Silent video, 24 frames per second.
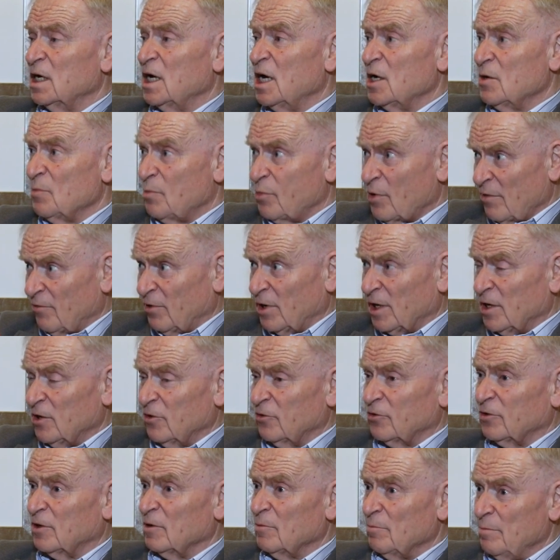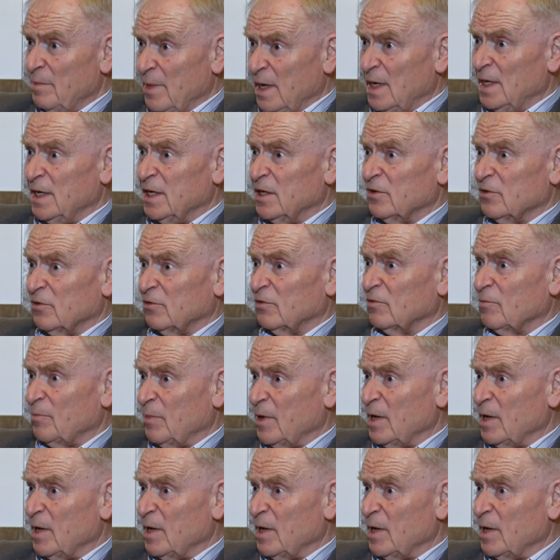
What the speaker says: and privilege that millions of